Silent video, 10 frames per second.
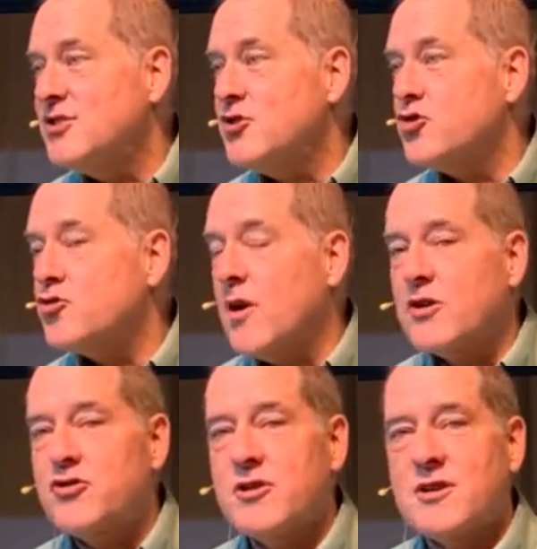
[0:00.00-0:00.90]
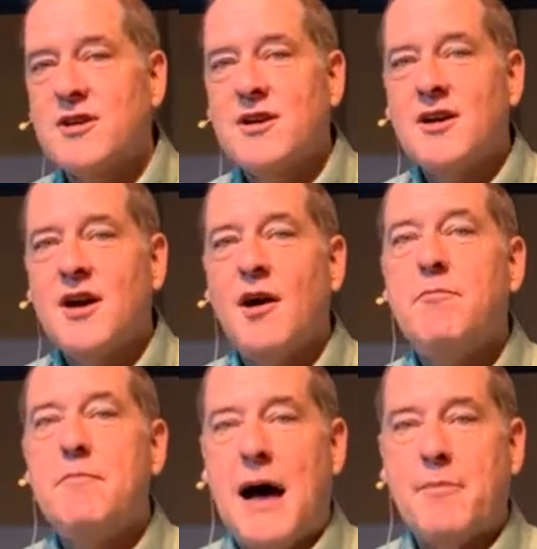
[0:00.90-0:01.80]
the destruction
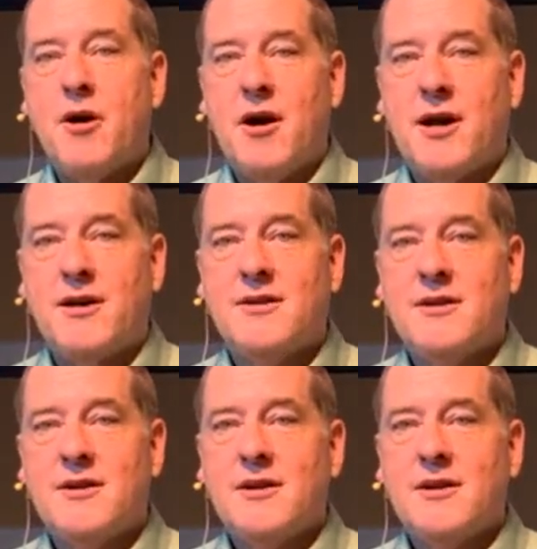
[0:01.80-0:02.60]
of Babylon,